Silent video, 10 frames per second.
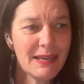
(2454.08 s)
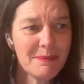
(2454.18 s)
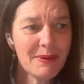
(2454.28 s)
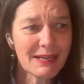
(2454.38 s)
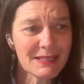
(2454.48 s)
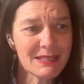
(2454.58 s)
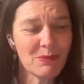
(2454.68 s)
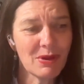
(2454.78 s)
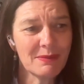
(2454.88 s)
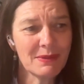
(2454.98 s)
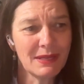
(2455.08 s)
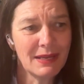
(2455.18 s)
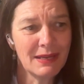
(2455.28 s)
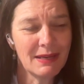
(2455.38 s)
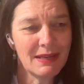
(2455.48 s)
impacts someone,
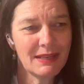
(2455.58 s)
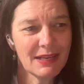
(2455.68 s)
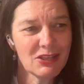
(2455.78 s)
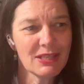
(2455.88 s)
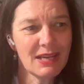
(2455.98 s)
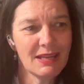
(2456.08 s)
it actually